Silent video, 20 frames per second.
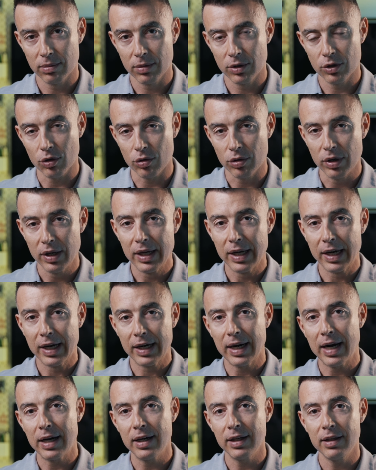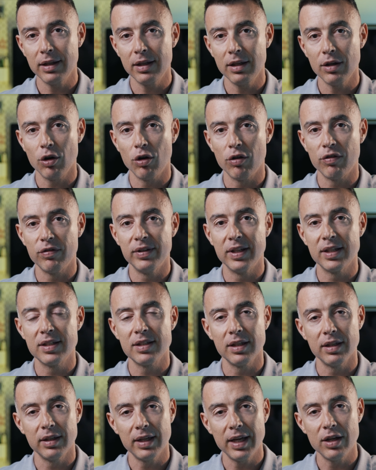So clarity of
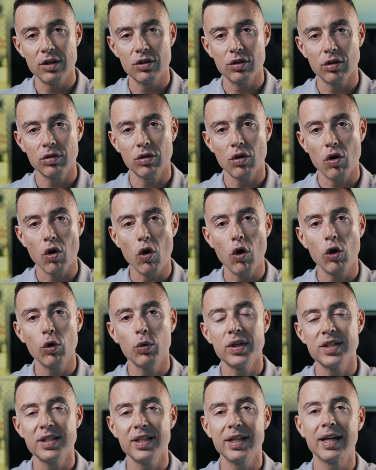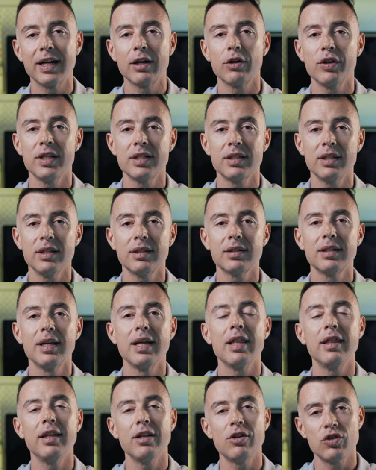destination always increases
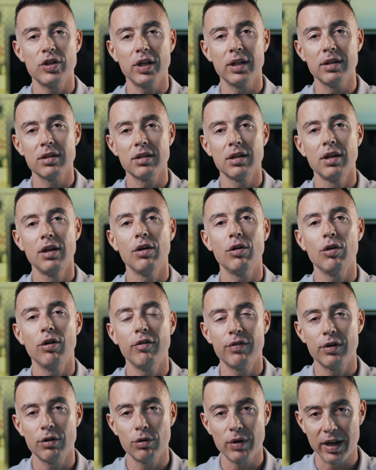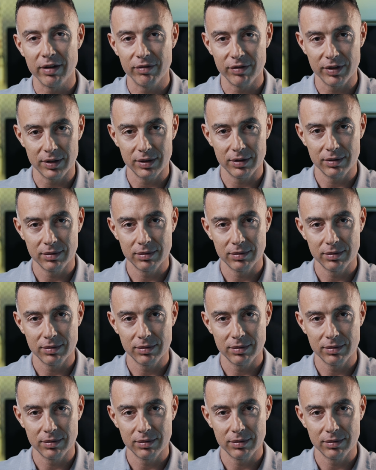the chance of arrival.